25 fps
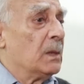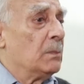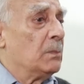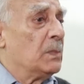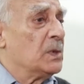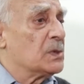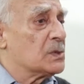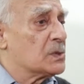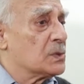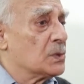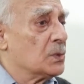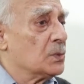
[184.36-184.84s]

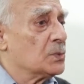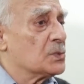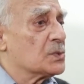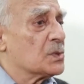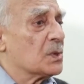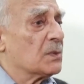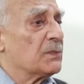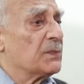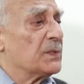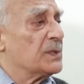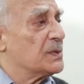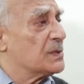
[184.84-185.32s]
misuse
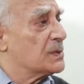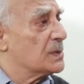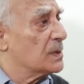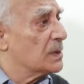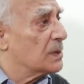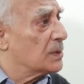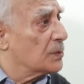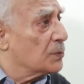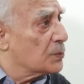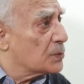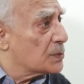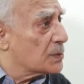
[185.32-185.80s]
of
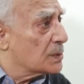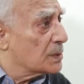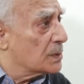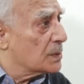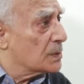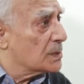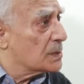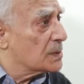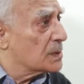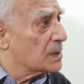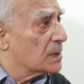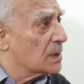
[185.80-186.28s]

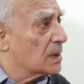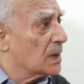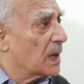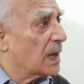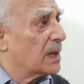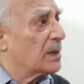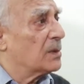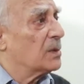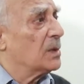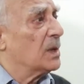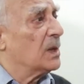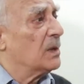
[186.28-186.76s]
institutions
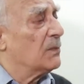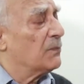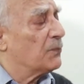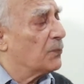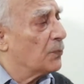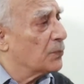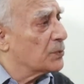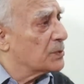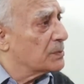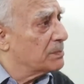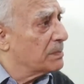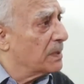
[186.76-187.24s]
like the
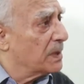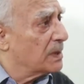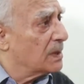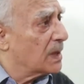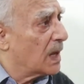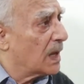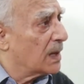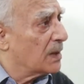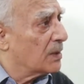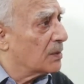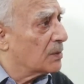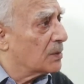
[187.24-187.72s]
Enforcement
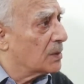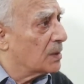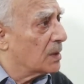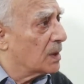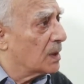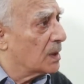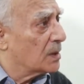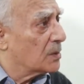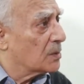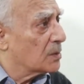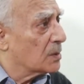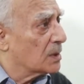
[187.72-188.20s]

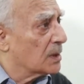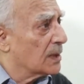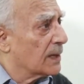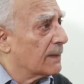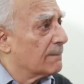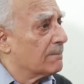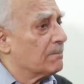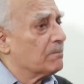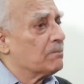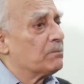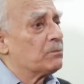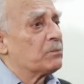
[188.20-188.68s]
Directorate,
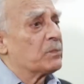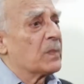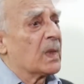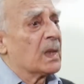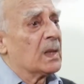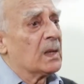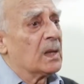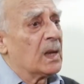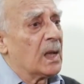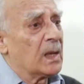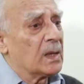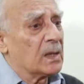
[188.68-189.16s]

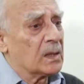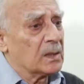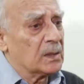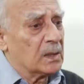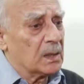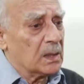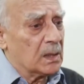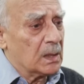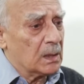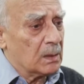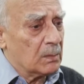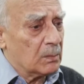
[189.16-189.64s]
like
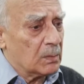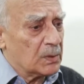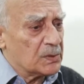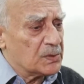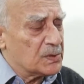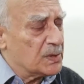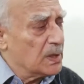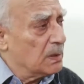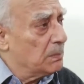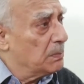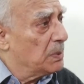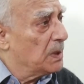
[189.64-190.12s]
the
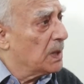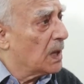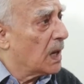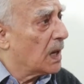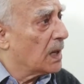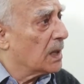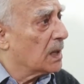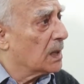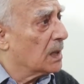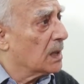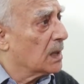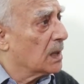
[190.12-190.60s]

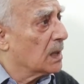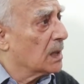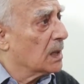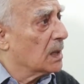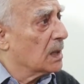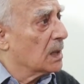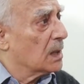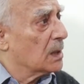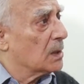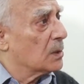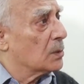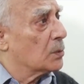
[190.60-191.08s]
CBI,
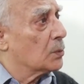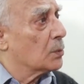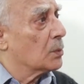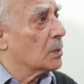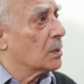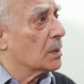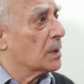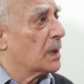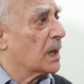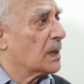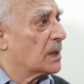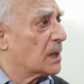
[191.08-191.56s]
to
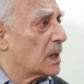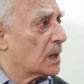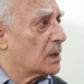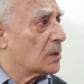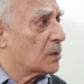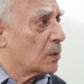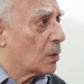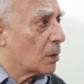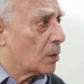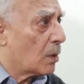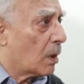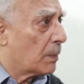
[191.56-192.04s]
get
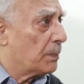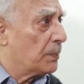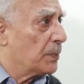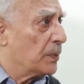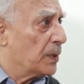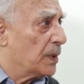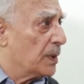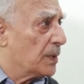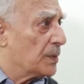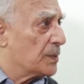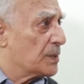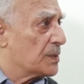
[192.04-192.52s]
at your
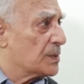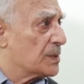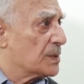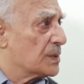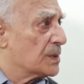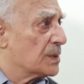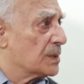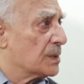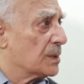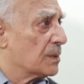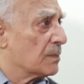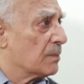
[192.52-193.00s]

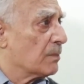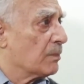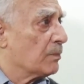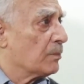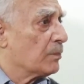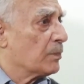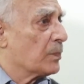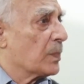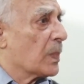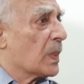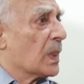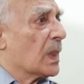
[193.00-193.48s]
opponents,
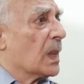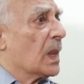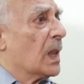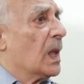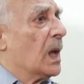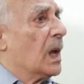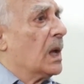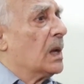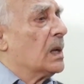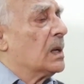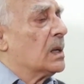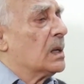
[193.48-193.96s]

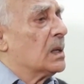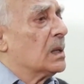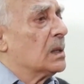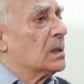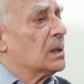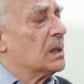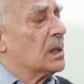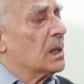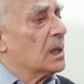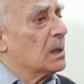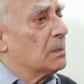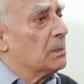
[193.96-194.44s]
and
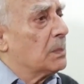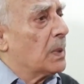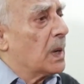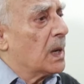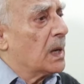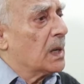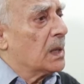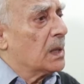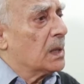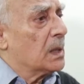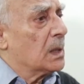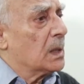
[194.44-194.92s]

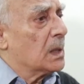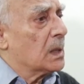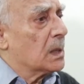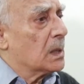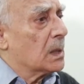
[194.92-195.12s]
thereby